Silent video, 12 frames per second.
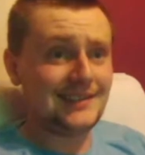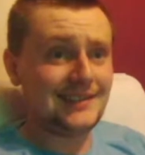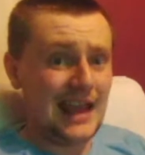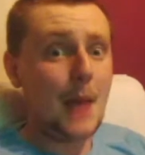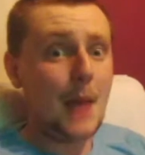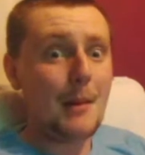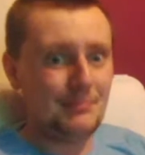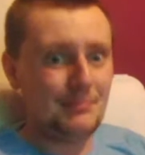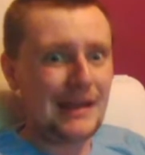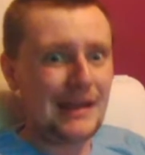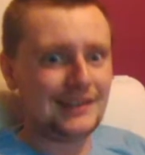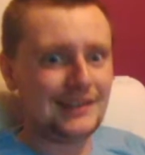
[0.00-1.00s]
game,
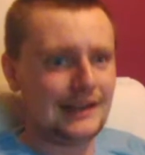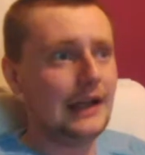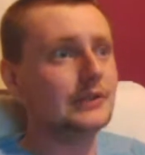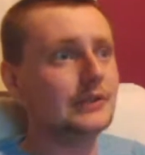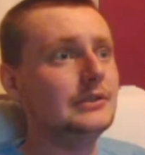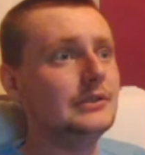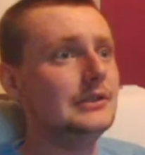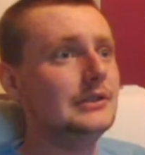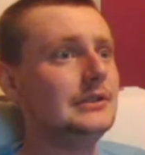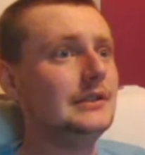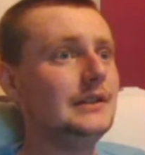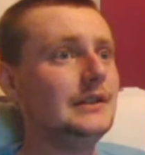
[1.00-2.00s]
big style.
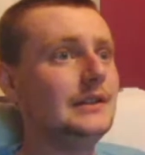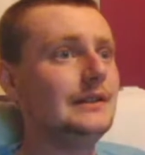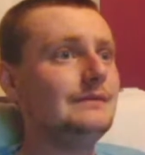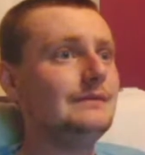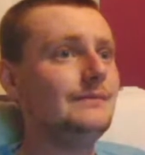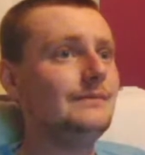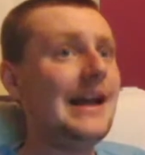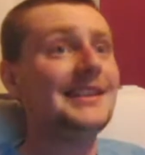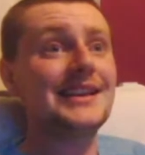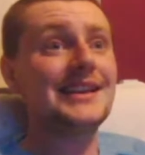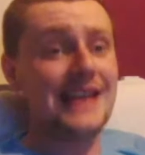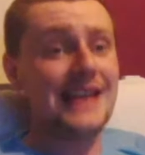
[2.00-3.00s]
That is
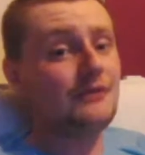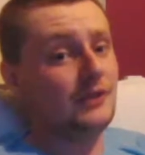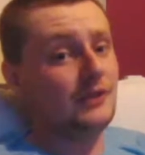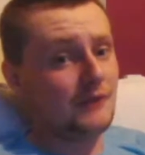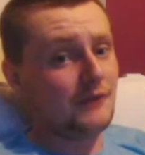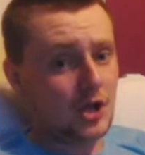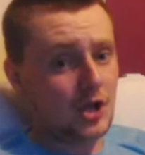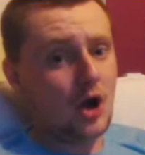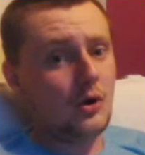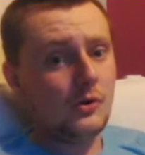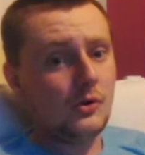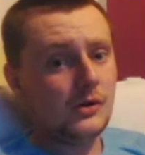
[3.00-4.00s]
a gift of a
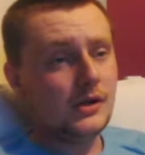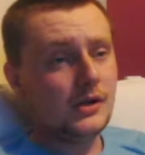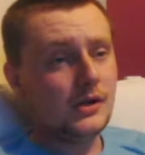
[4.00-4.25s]
goal.